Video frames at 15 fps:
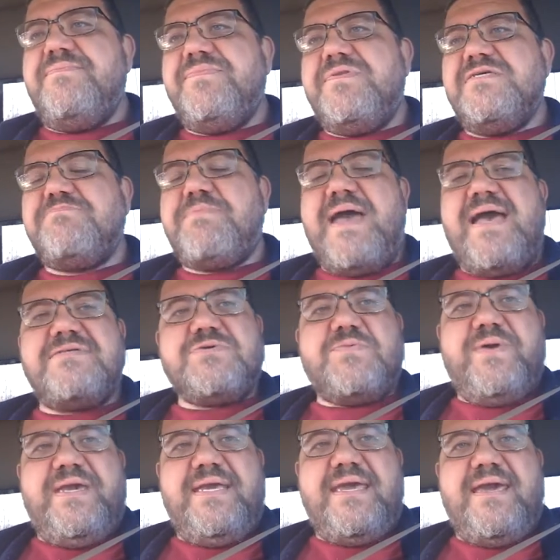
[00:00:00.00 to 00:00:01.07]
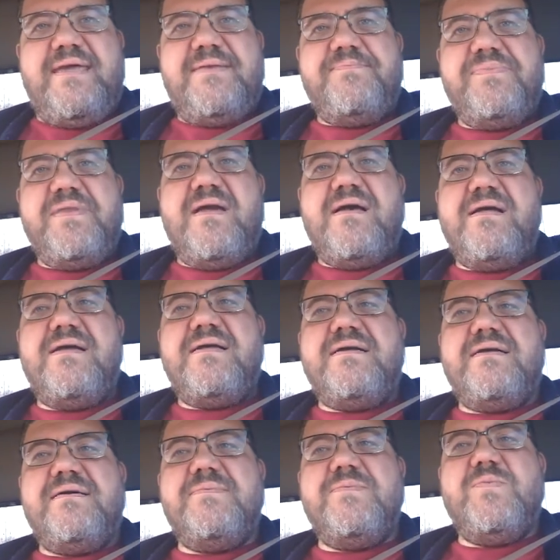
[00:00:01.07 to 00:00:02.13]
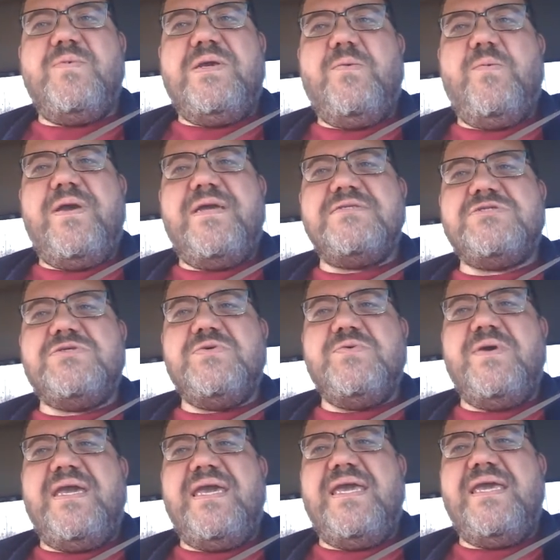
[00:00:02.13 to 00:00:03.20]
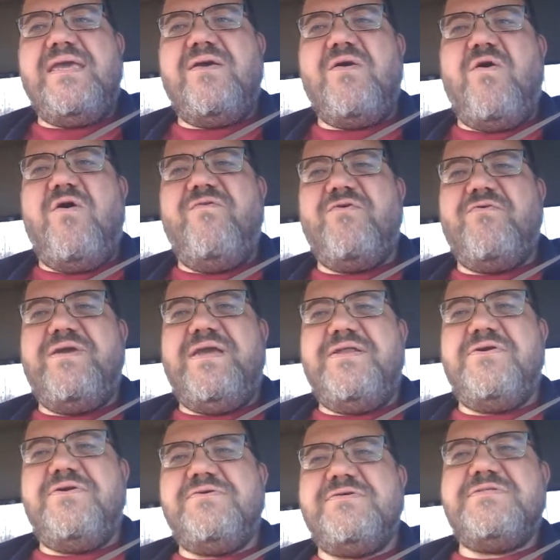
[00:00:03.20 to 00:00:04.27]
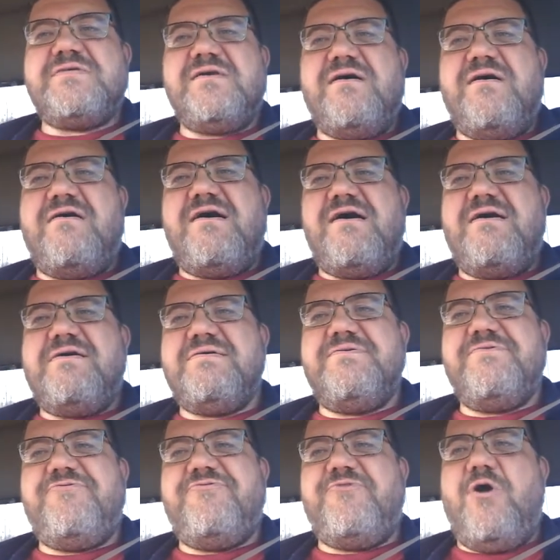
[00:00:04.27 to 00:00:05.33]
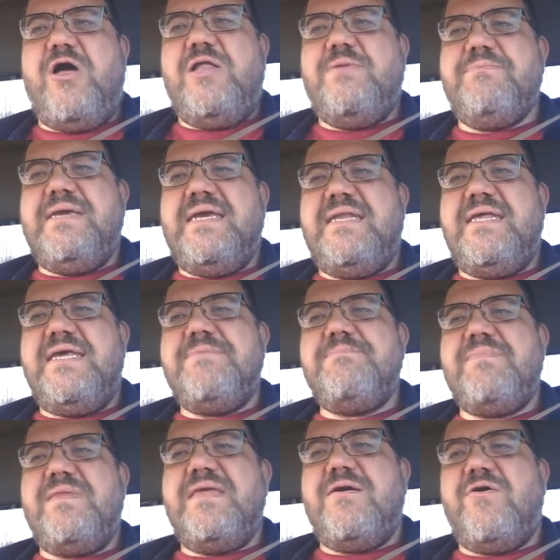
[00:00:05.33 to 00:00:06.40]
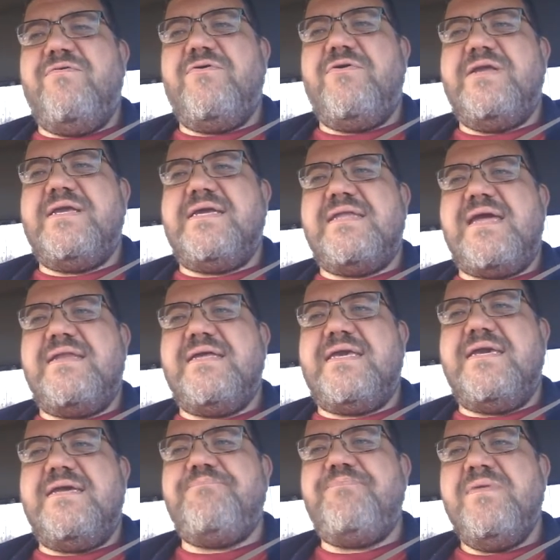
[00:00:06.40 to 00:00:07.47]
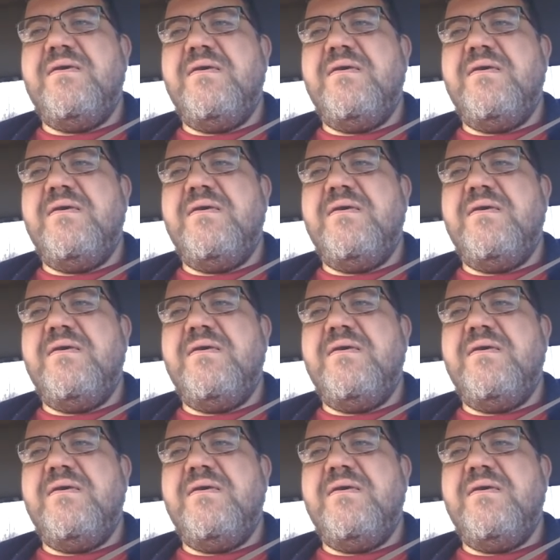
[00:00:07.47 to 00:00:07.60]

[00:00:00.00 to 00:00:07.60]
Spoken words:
This past weekend, we went to a Overeaters fall meeting over in Connecticut.